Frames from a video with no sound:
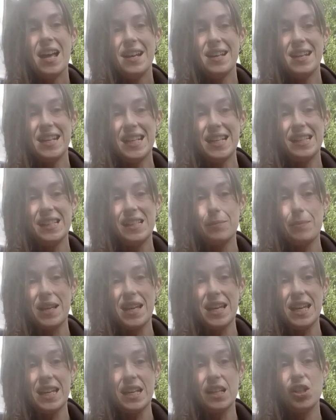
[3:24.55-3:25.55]
needs to
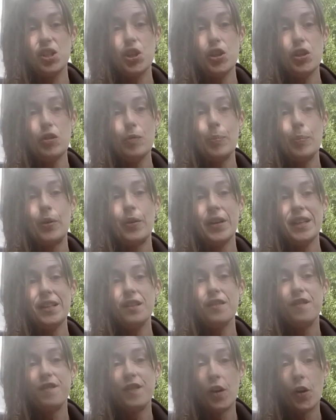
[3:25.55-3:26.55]
be
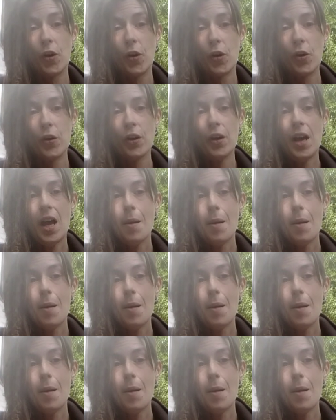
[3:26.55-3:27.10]
2.4